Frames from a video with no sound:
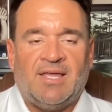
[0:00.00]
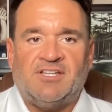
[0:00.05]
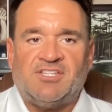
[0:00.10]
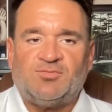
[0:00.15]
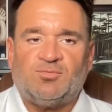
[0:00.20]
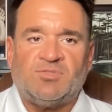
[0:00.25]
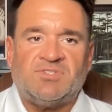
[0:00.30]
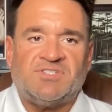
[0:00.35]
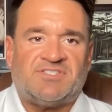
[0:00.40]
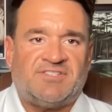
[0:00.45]

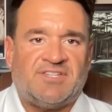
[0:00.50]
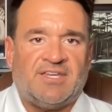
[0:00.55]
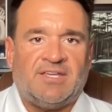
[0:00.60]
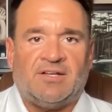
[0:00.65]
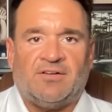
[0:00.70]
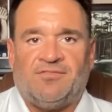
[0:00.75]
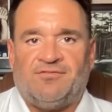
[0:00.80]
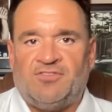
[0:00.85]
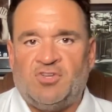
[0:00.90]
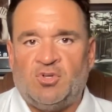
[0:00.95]
This one's
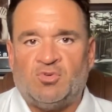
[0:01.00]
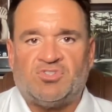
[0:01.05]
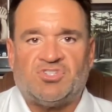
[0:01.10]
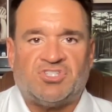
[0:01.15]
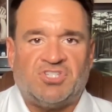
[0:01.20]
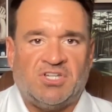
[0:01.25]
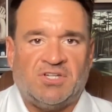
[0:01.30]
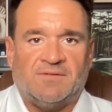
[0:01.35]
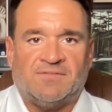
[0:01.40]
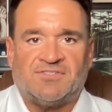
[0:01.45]
seen a few
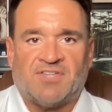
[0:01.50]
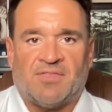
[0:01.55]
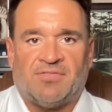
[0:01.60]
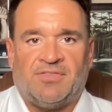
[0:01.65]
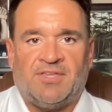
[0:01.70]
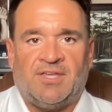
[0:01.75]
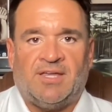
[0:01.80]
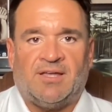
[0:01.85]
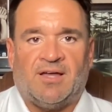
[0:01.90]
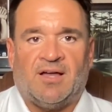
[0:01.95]
shifts. I
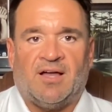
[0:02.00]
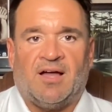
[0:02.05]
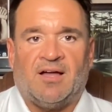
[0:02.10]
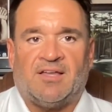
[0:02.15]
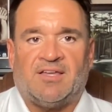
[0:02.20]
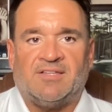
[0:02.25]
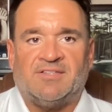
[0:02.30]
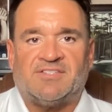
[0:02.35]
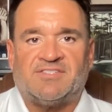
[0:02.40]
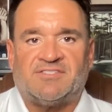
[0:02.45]
think a, a
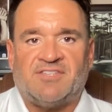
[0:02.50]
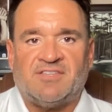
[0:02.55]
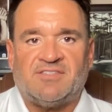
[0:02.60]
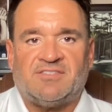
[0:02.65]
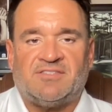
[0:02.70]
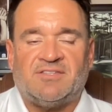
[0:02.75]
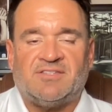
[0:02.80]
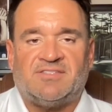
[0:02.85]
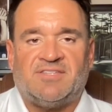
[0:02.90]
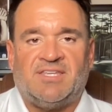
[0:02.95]

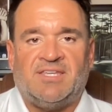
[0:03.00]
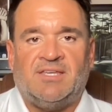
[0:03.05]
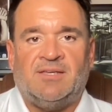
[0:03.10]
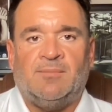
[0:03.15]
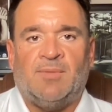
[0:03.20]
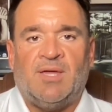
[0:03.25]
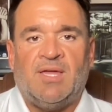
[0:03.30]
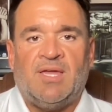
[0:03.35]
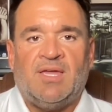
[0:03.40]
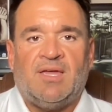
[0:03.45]
consistent
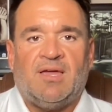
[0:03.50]
team